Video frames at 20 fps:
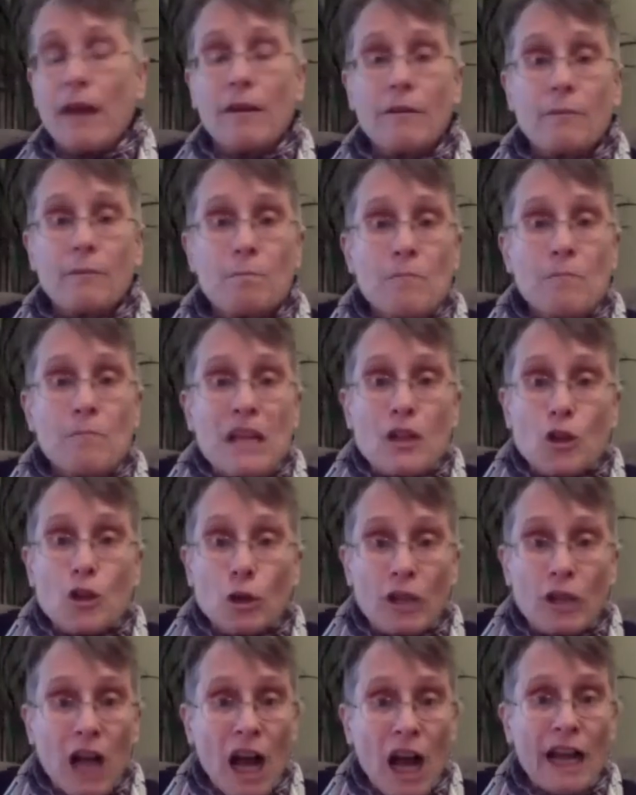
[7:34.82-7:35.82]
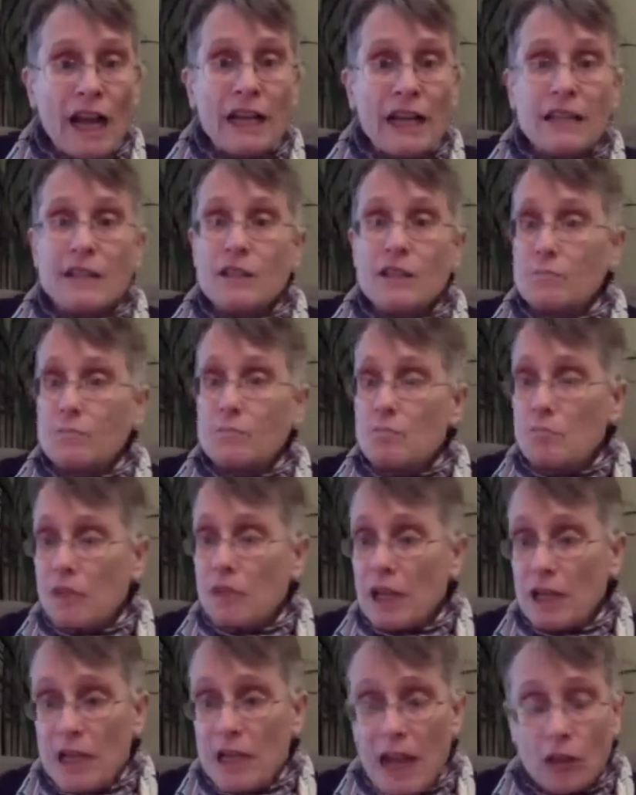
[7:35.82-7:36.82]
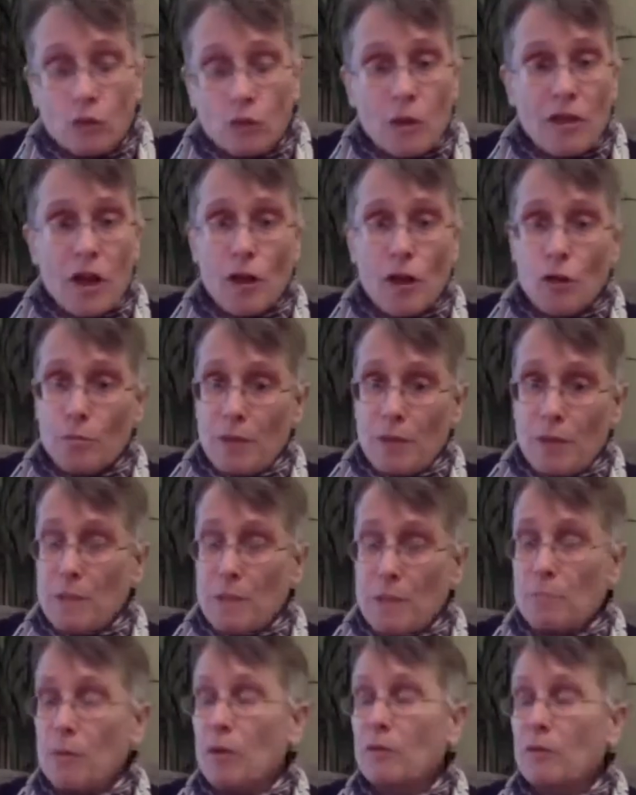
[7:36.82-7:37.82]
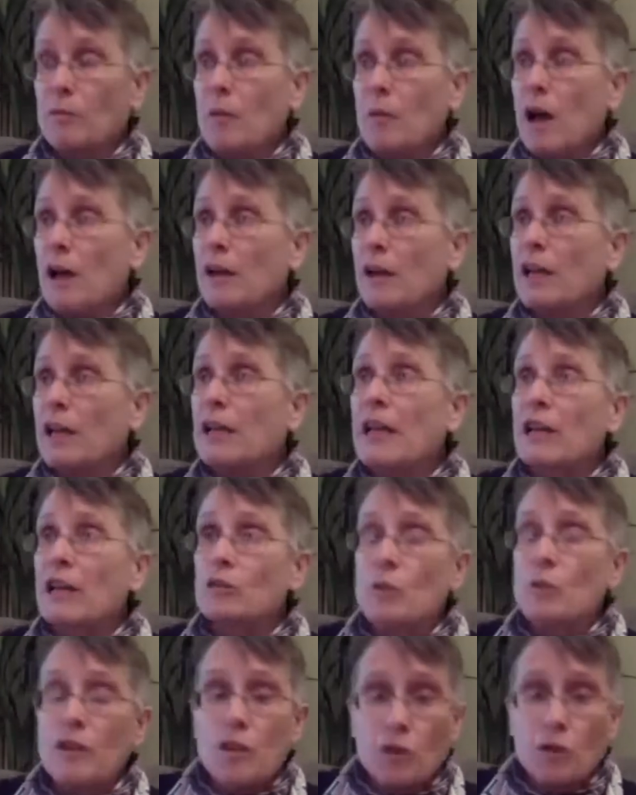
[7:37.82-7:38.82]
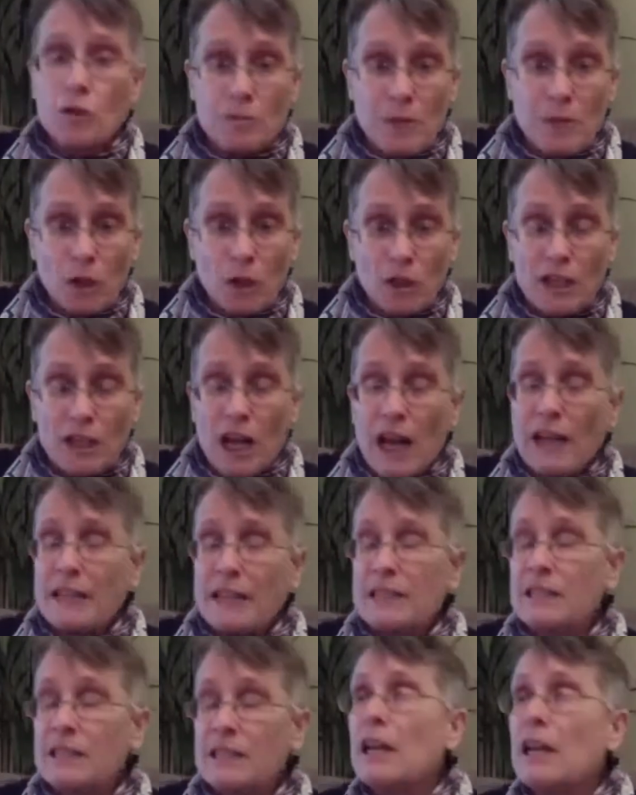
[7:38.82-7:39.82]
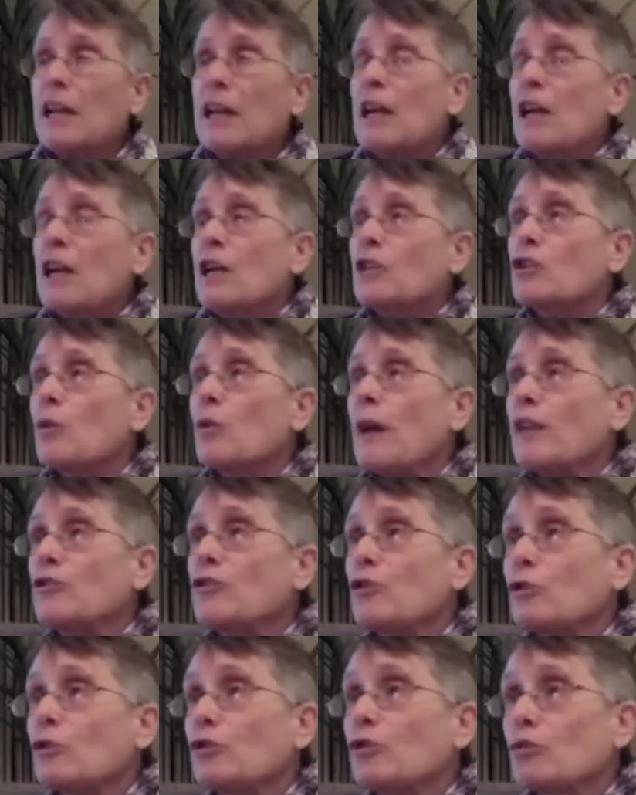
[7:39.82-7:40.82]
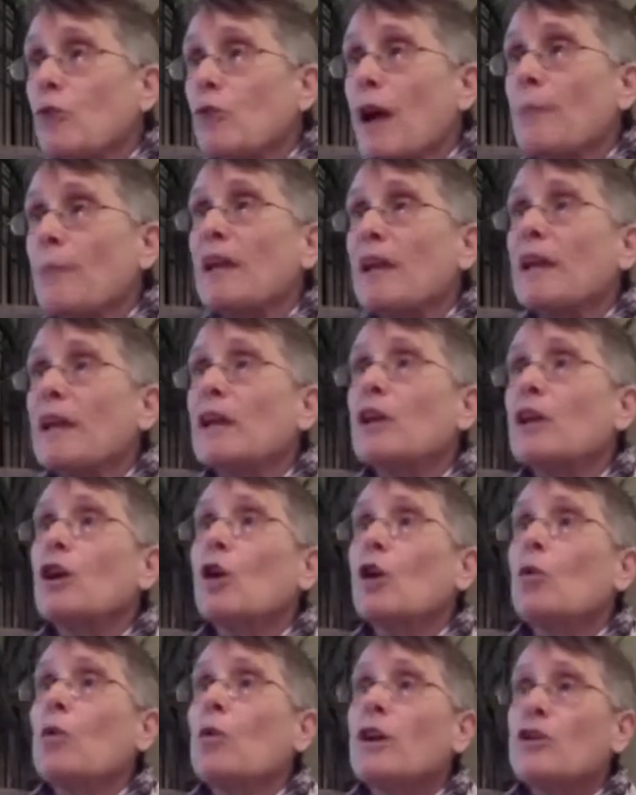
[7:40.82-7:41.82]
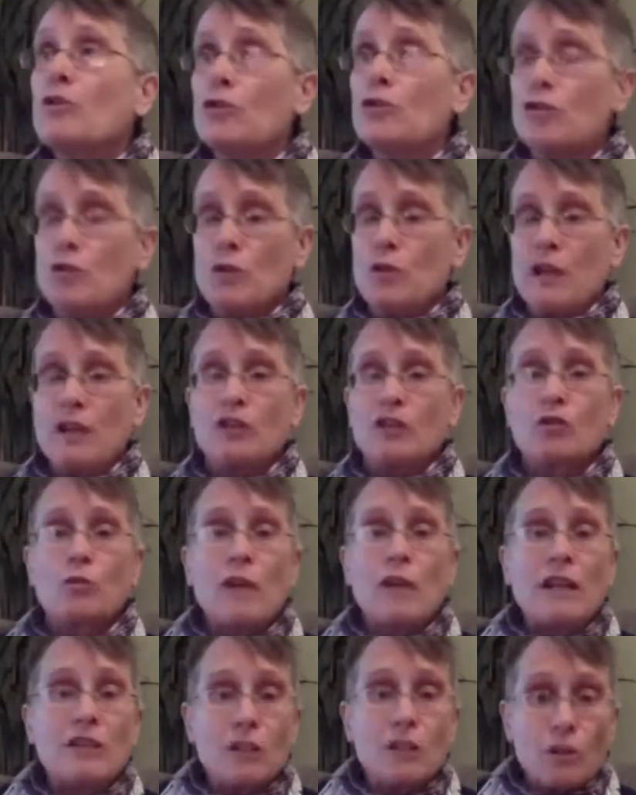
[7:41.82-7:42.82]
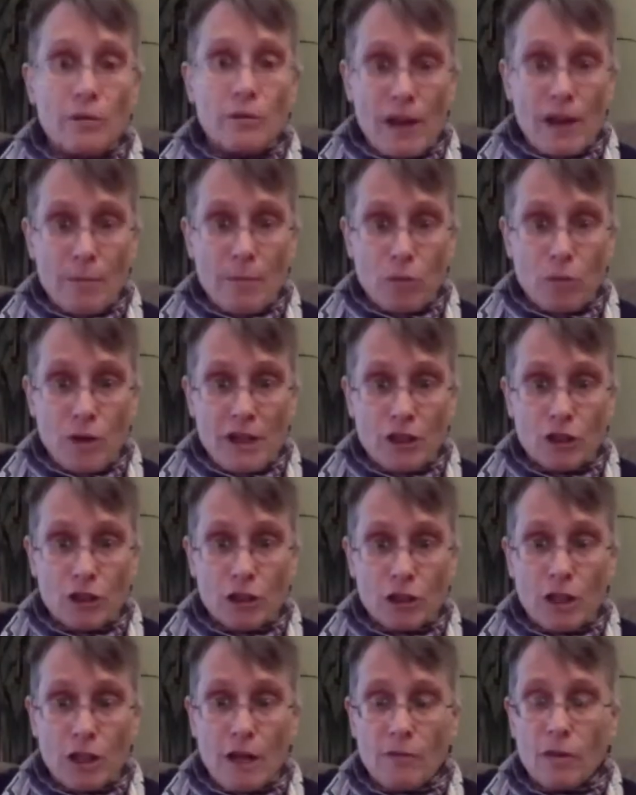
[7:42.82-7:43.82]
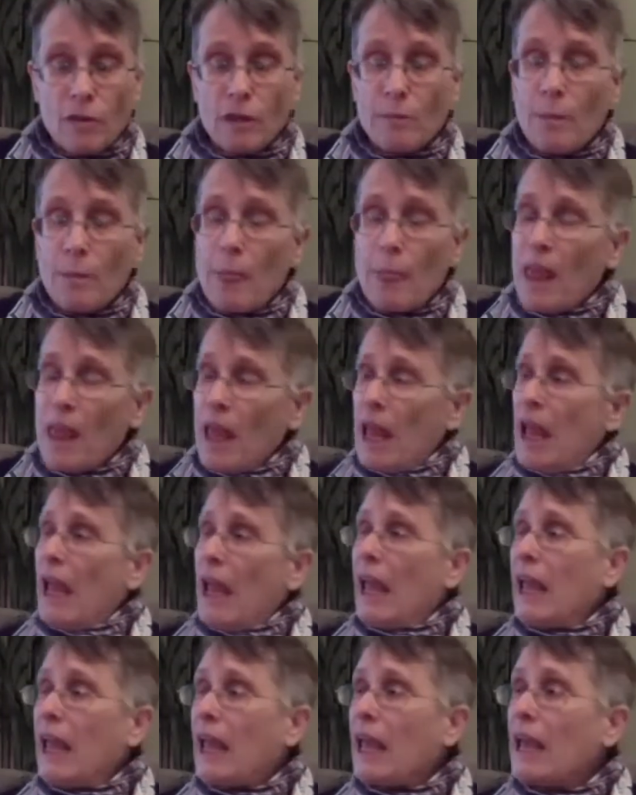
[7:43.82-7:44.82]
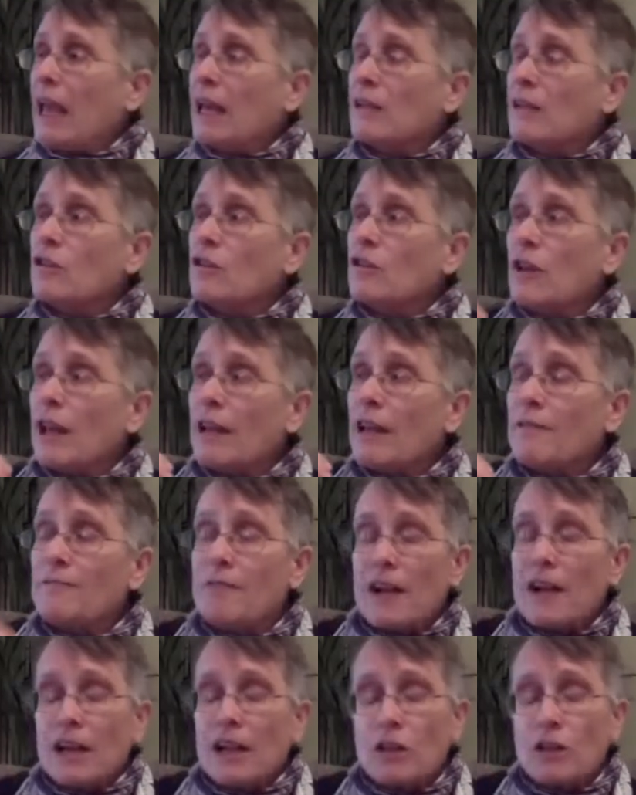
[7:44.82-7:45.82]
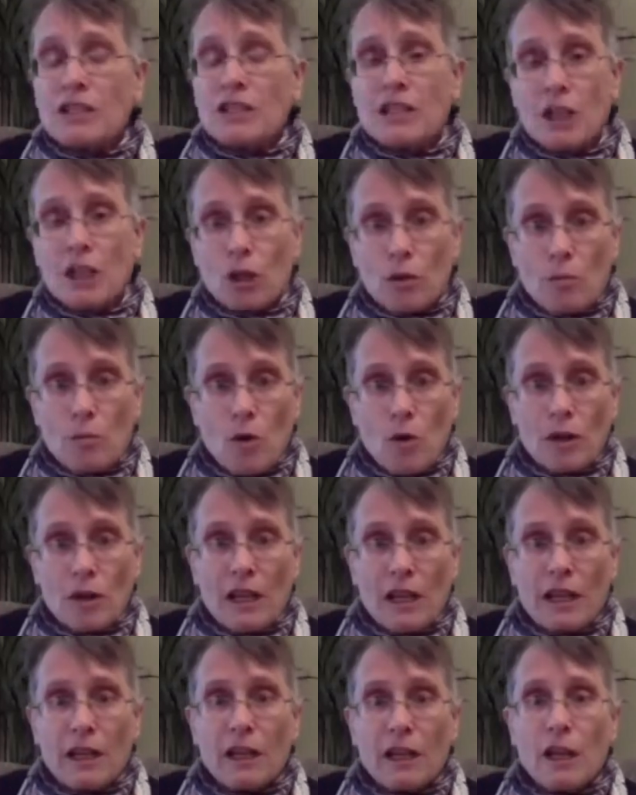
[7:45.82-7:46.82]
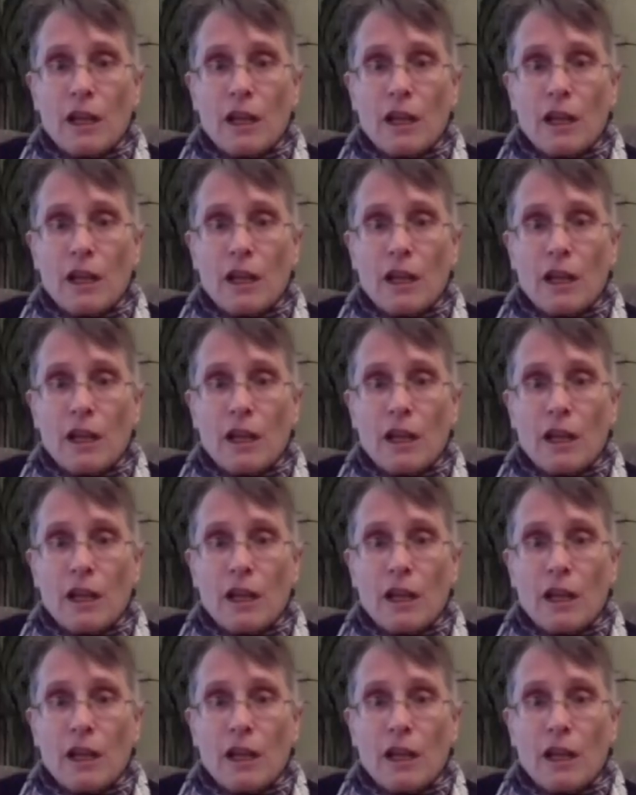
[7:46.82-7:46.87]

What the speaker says: meet your guides, connect with other people, connect with your spirit guides. So as you're drumming, what you're doing is raising your vibrational level. And a fire ceremony